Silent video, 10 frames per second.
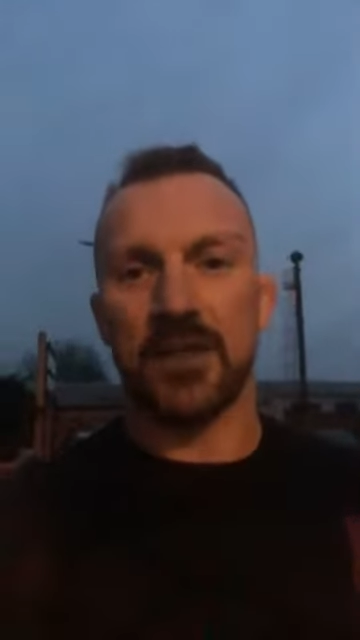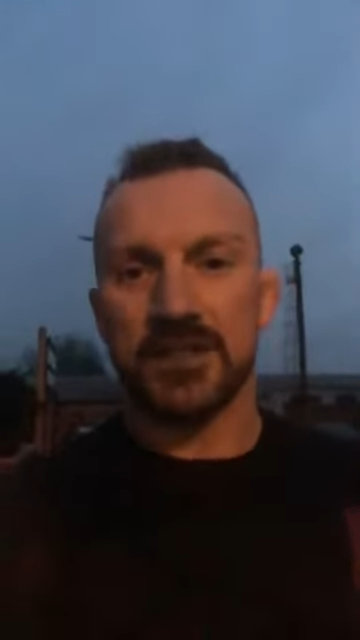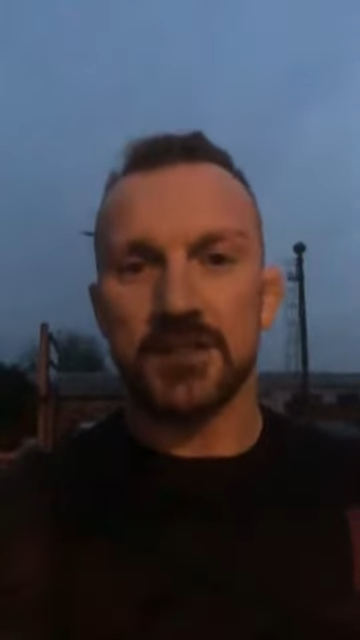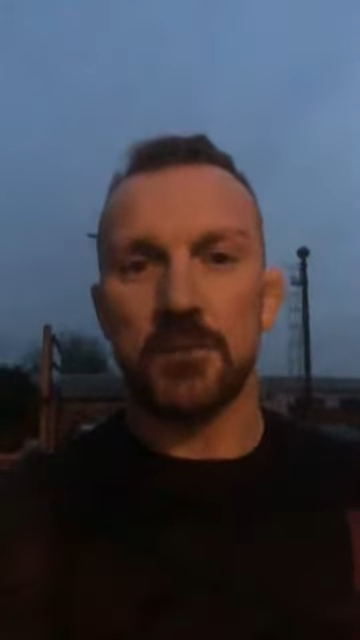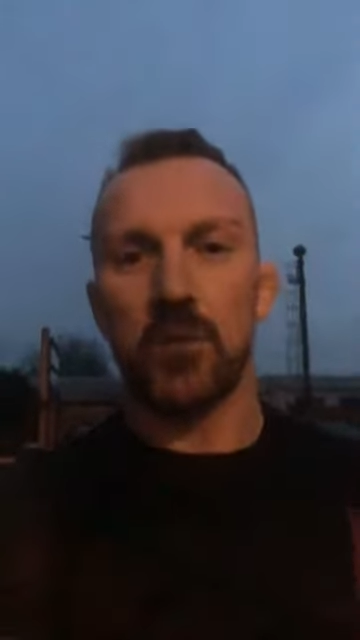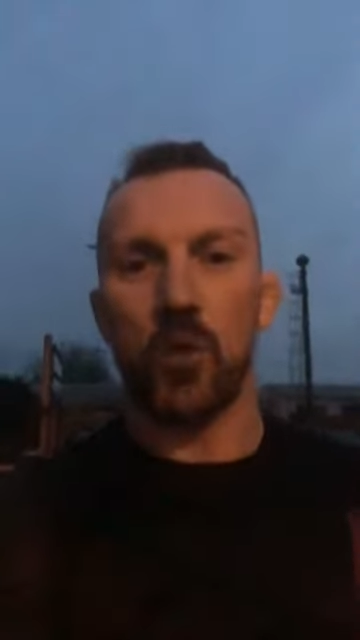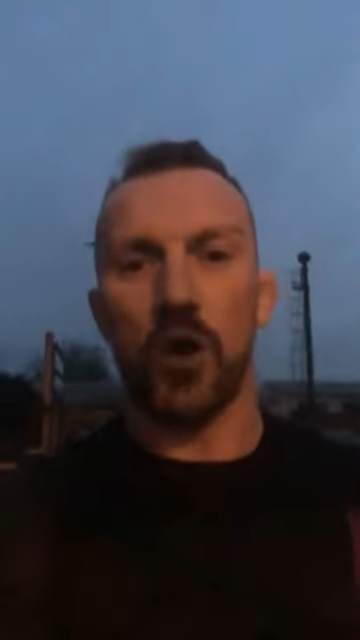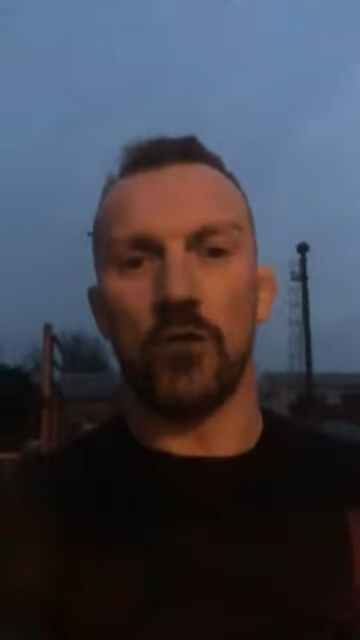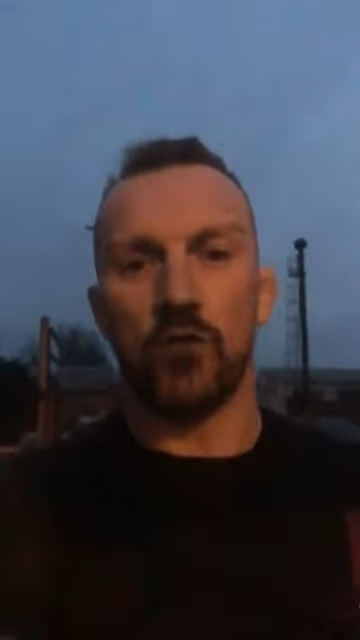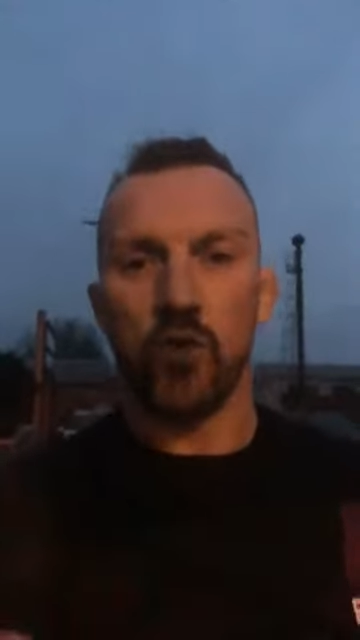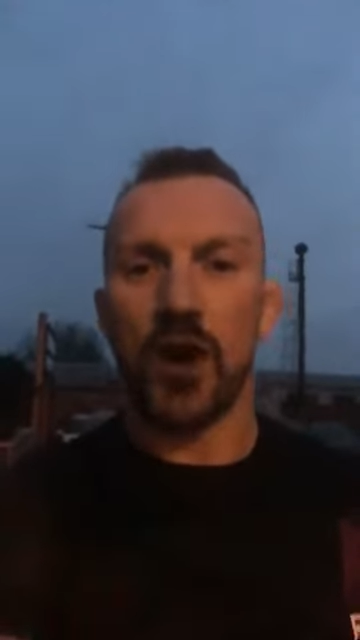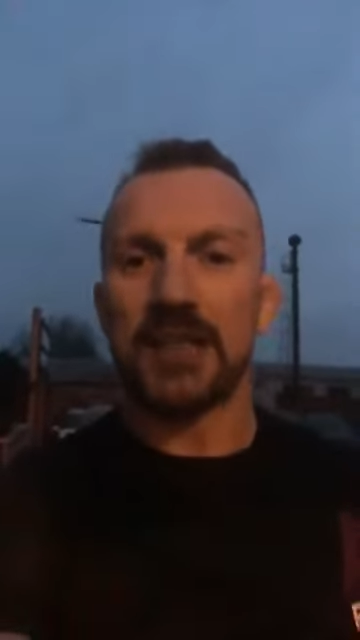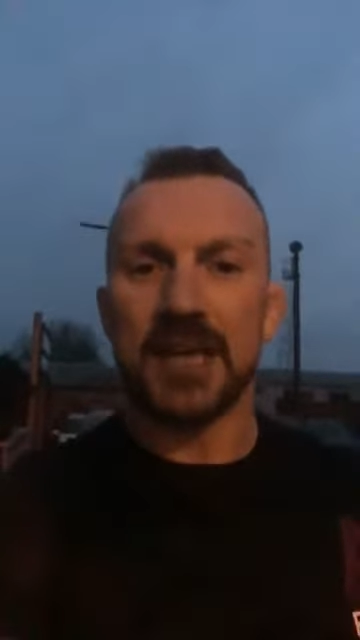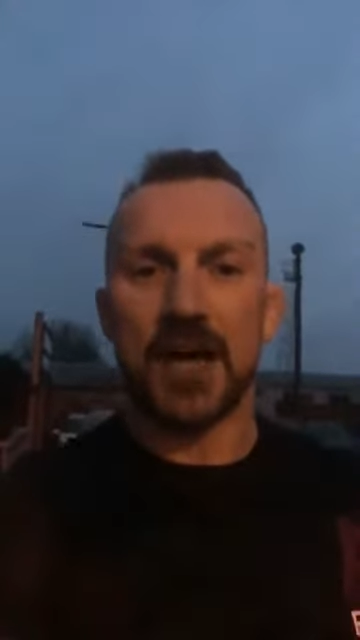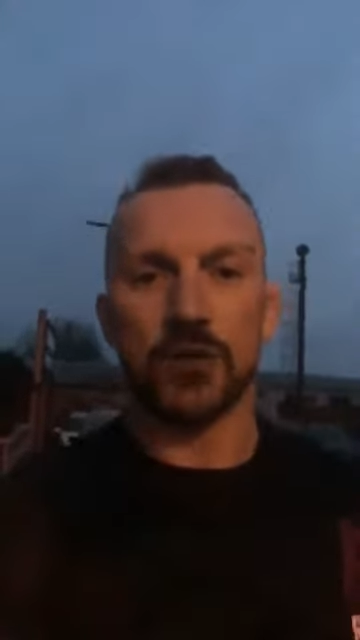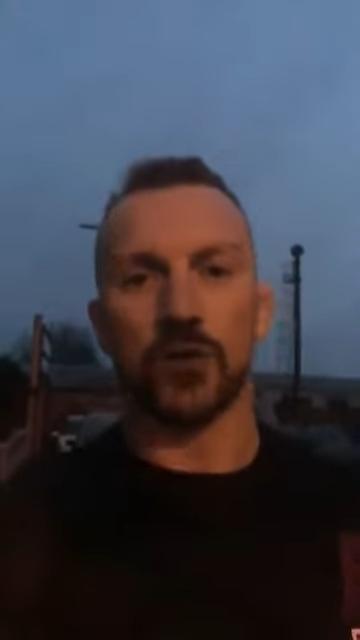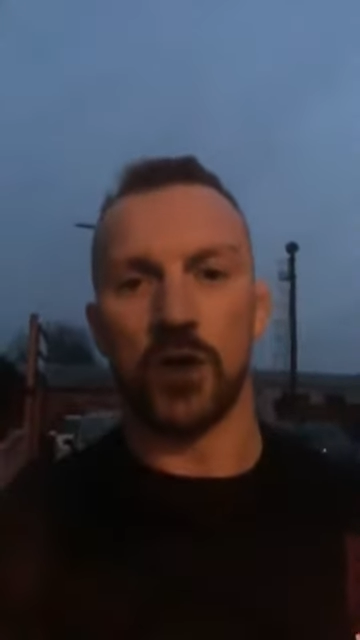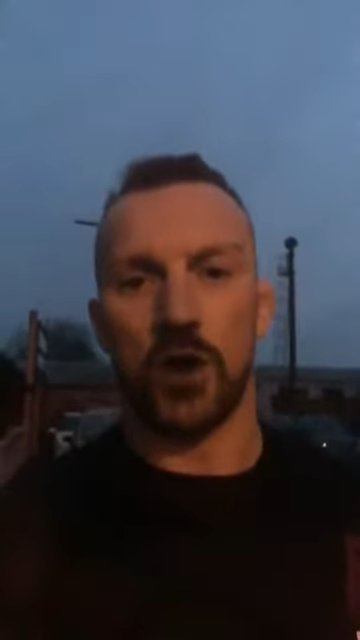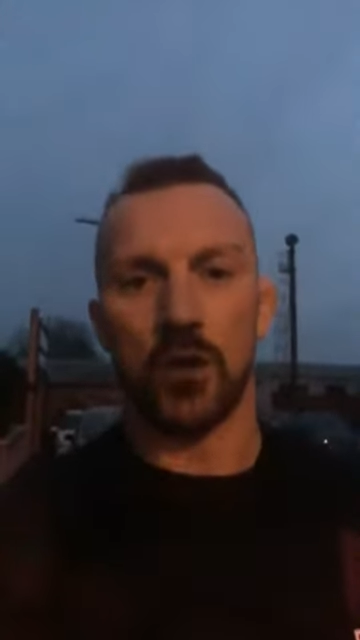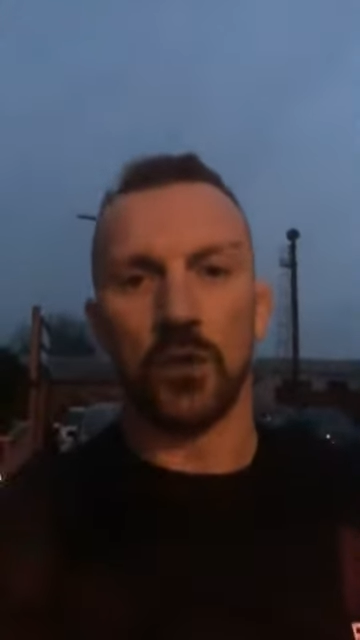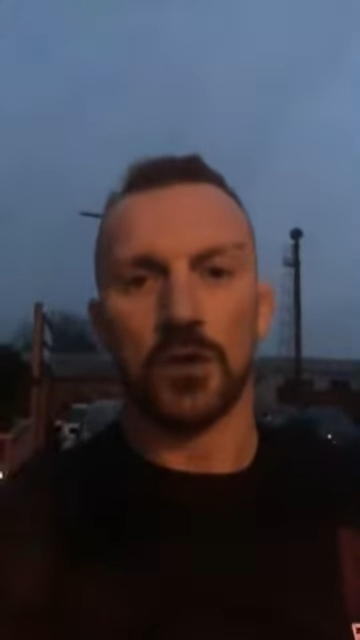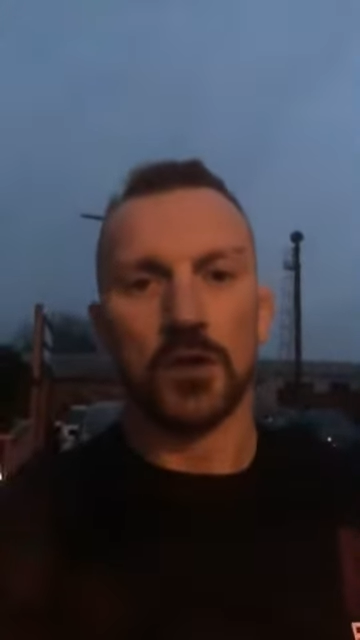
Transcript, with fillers: That's number one, write down your goal.